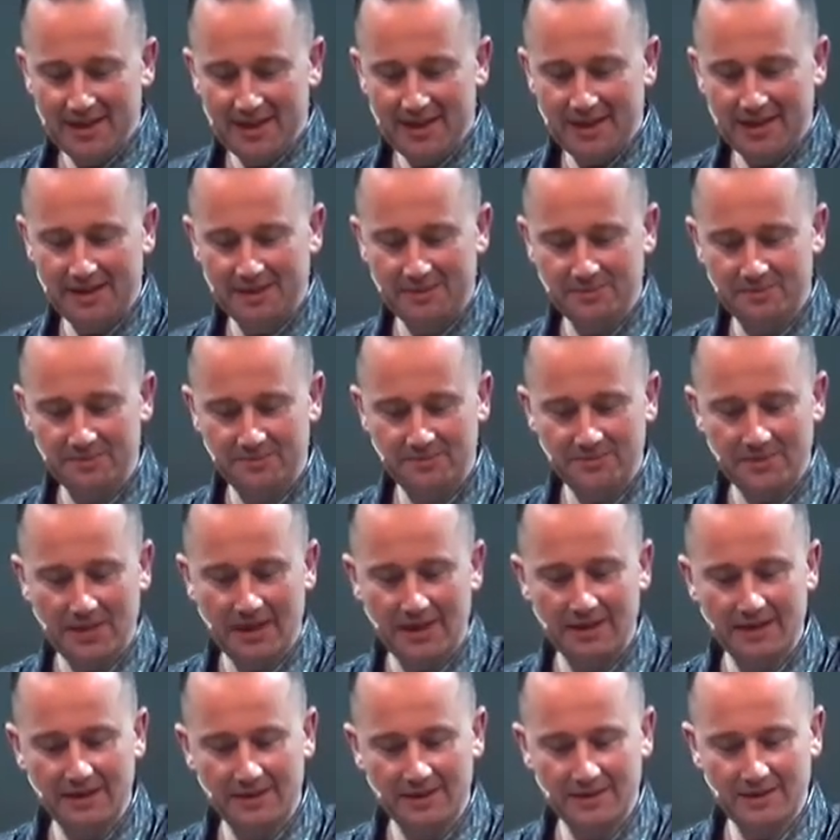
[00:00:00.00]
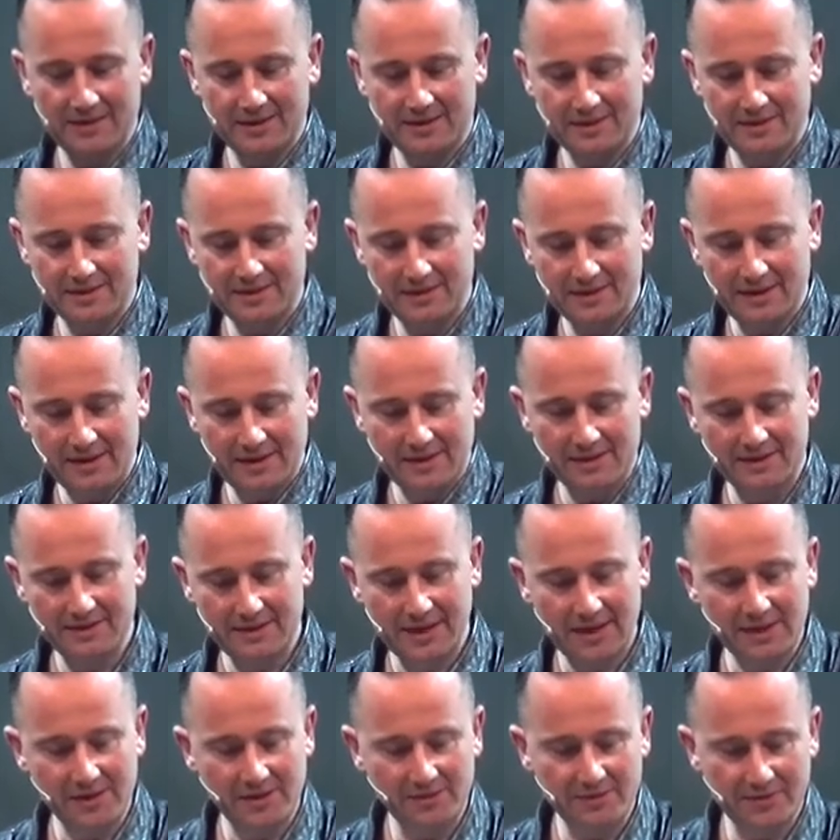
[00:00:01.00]
Um...
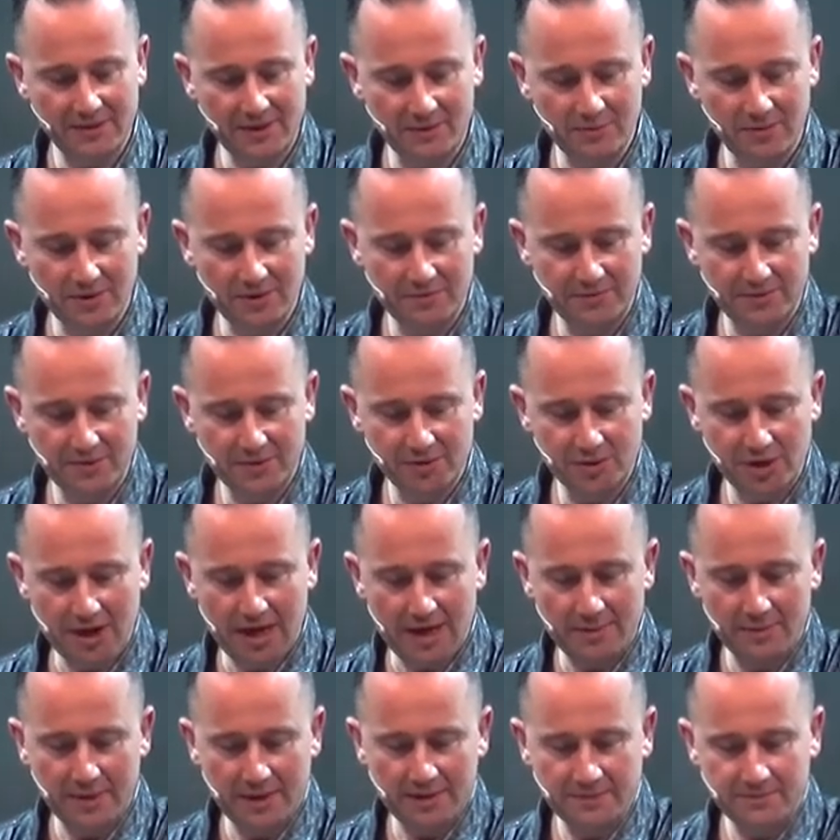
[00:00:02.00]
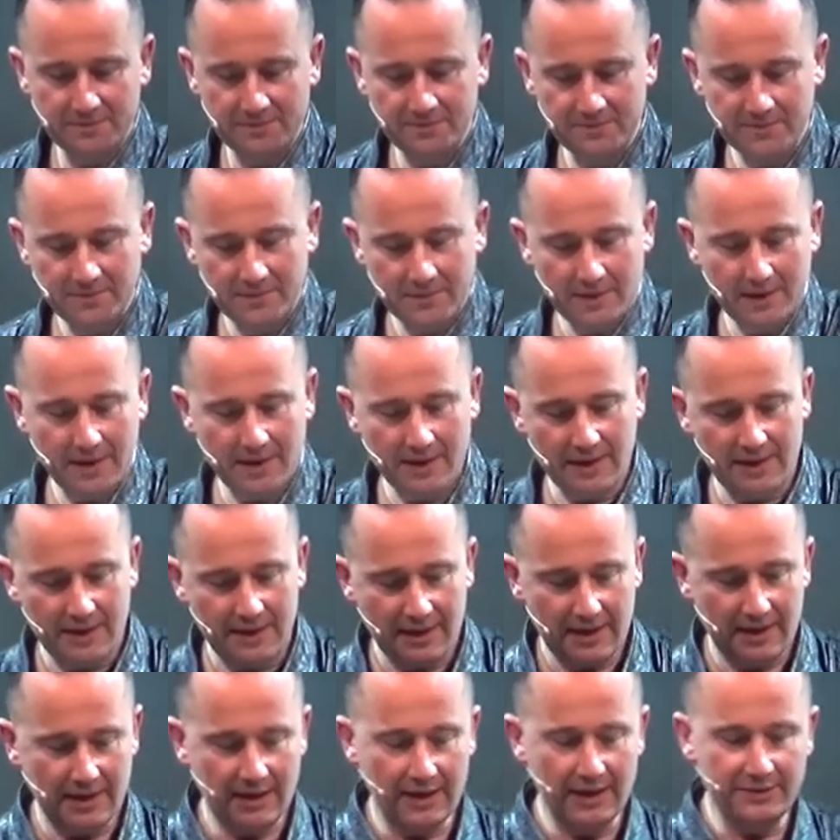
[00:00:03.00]
Thank you for that wonderful drama.
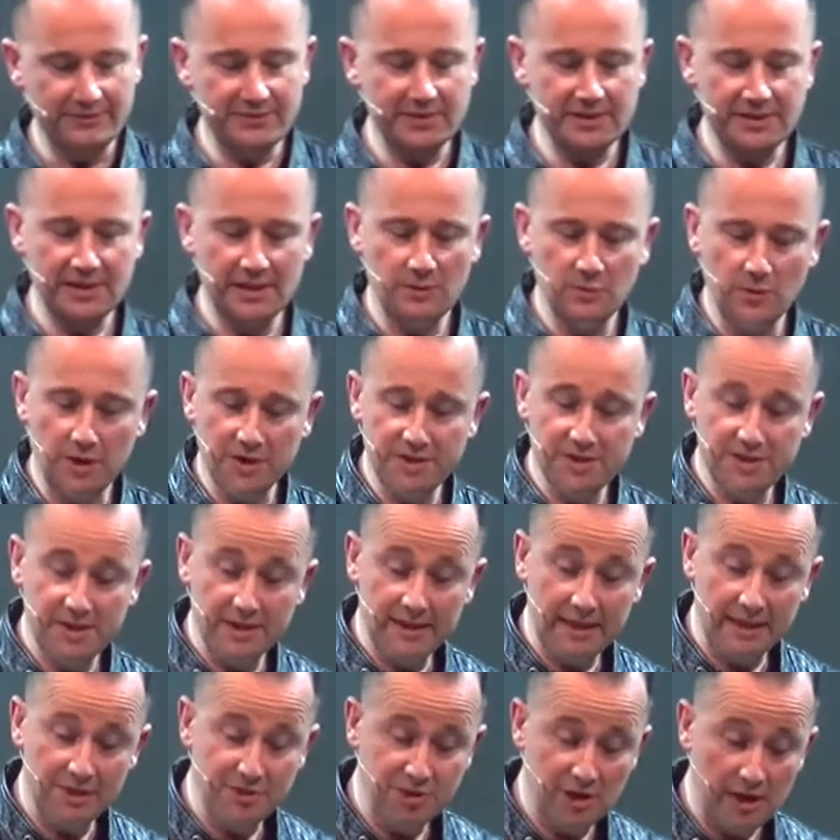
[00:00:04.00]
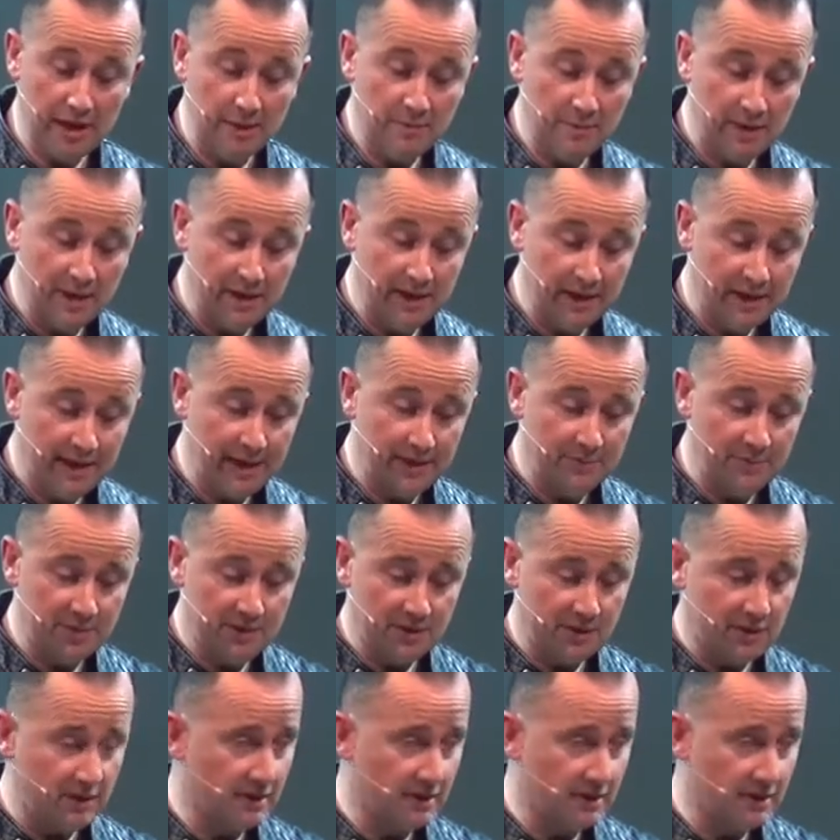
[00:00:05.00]
I have to say, watching that drama, I came to the